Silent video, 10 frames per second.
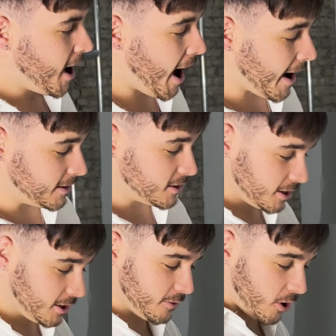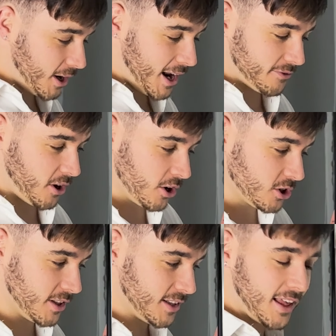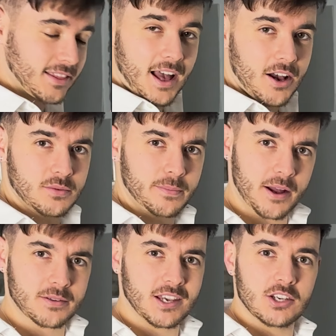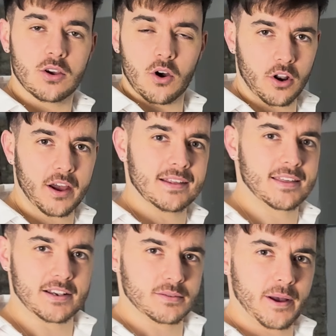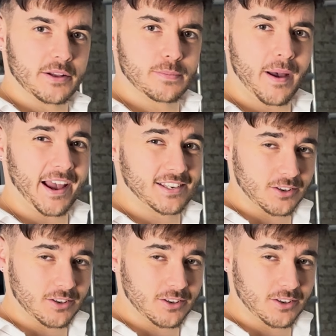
And you've only left £110,000 in, you got £90,000 back.